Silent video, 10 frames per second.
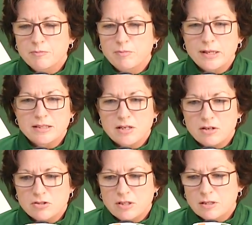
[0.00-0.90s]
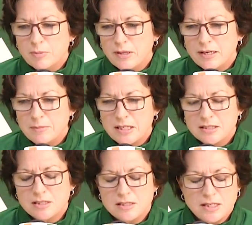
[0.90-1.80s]
play as hard as you need to play. I mean,
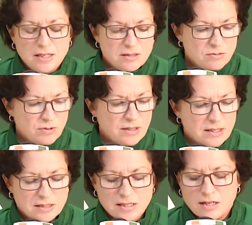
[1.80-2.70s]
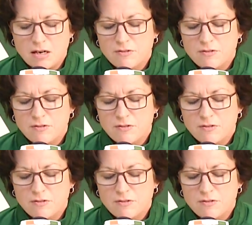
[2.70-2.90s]
NC State is relentless on the